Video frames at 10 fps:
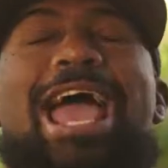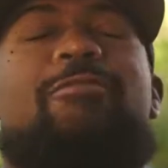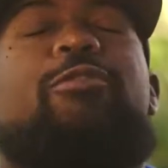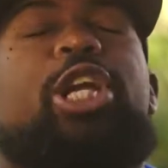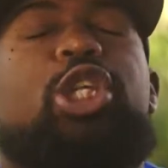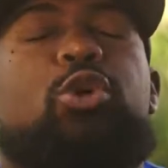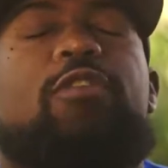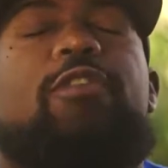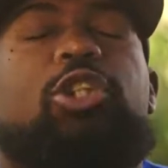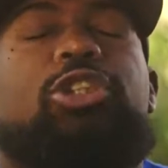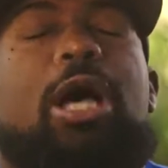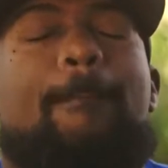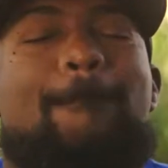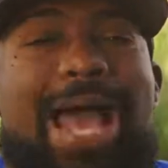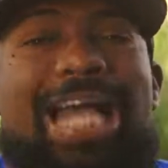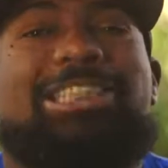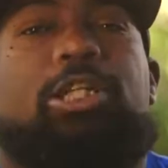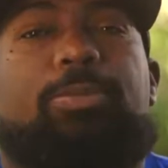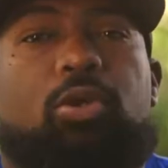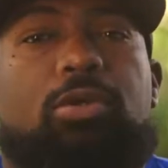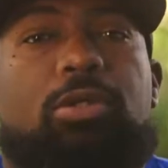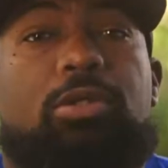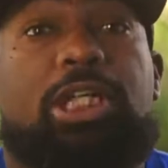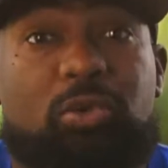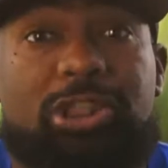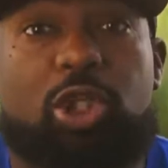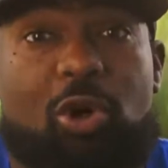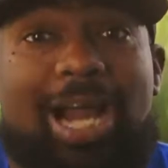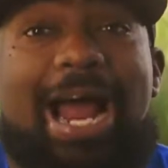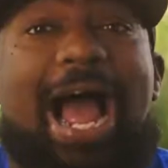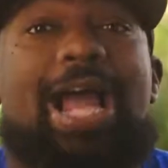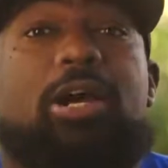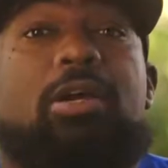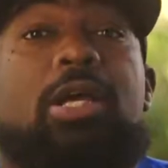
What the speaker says: every universe imaginable. This was a great hire.